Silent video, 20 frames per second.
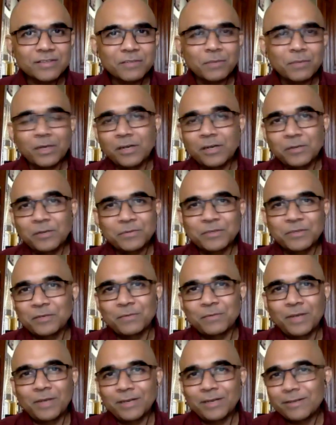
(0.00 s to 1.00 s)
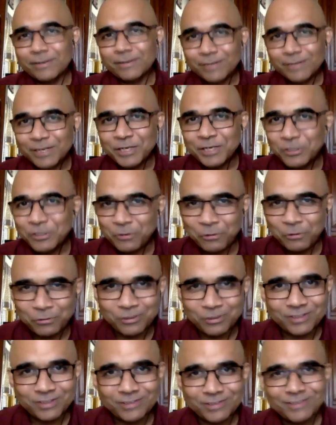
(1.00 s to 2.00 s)
in Malayalam cinema. I really need to
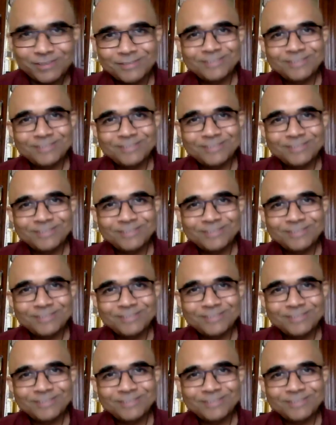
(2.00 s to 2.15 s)
know this.